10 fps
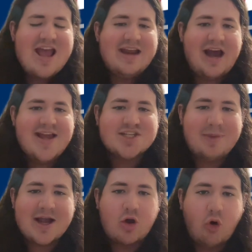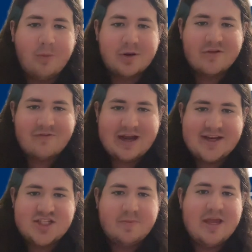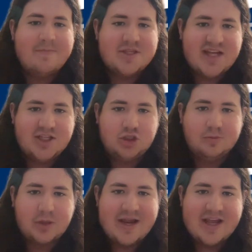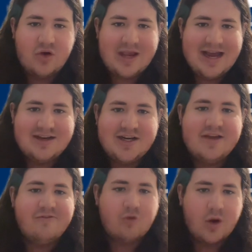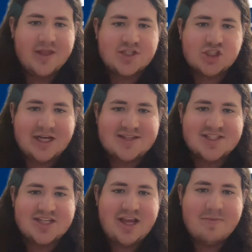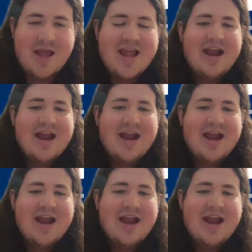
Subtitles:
and I expect Cole Perfetti to be a potential breakout candidate for this Jets team,